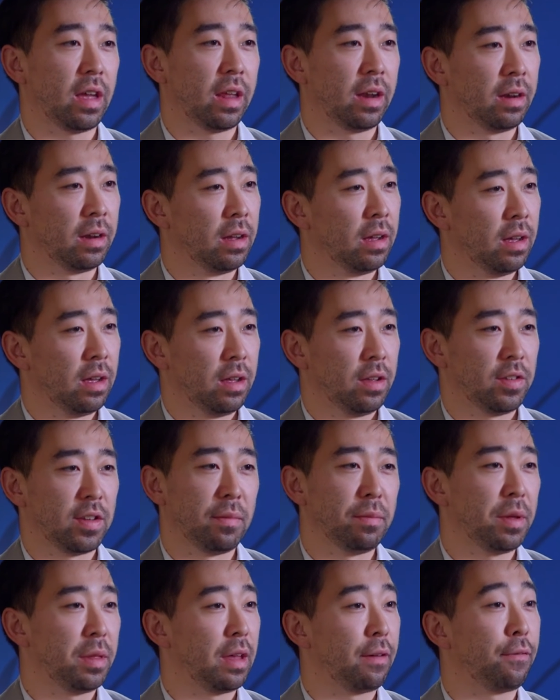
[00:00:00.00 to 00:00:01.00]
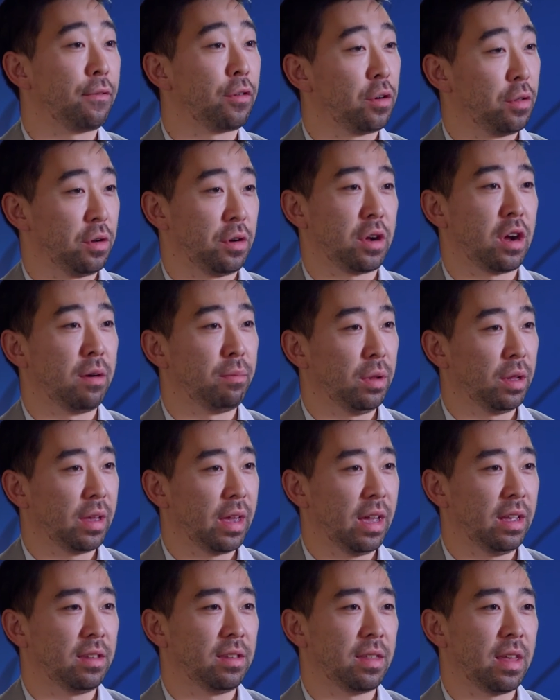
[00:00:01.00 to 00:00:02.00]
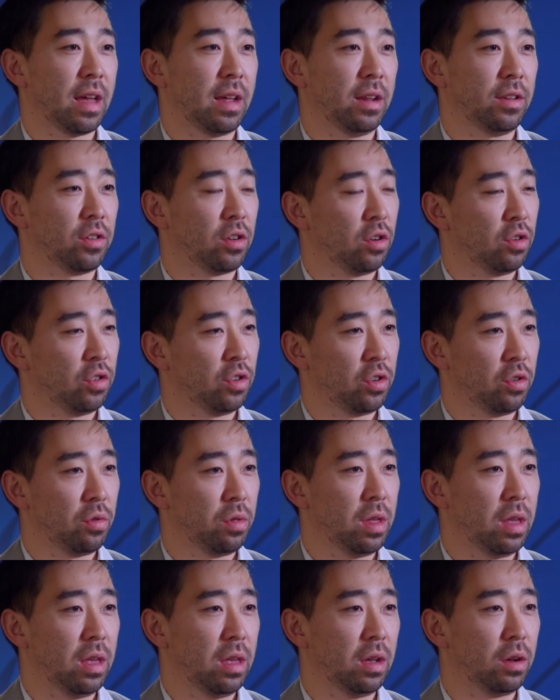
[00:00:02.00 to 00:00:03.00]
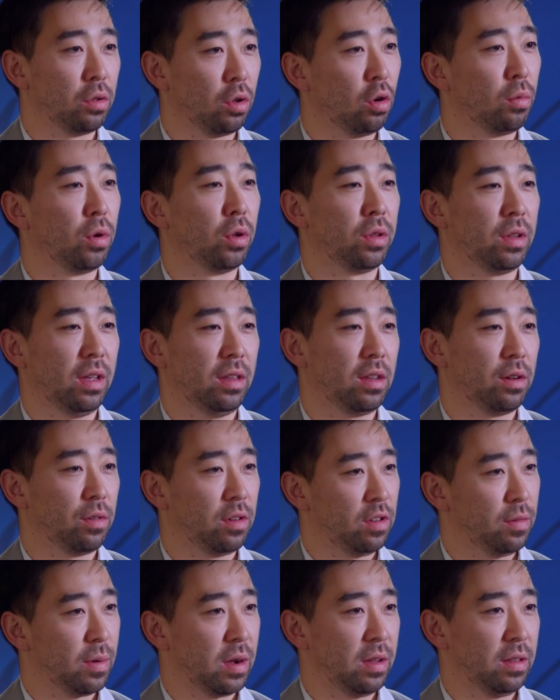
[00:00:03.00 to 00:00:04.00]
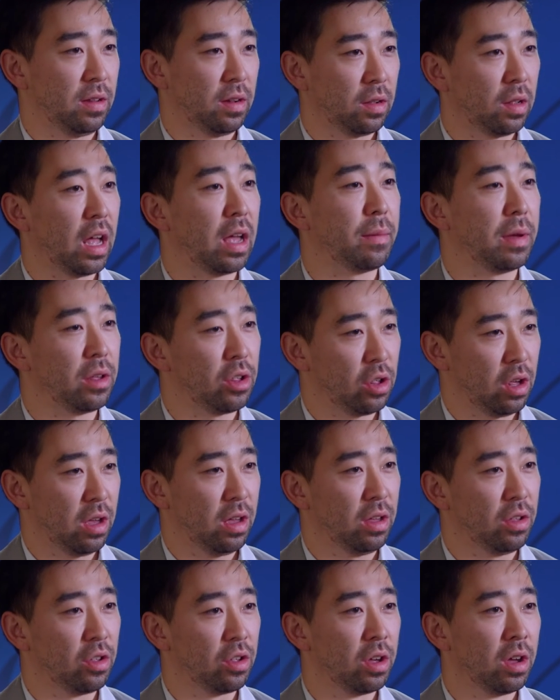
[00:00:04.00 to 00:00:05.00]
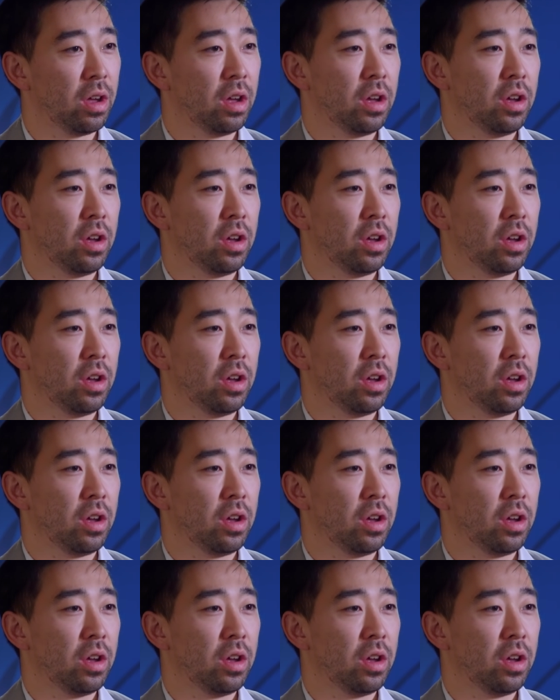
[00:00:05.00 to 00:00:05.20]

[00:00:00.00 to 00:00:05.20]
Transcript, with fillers: and something that further complicates that is also the global need to respond to climate change.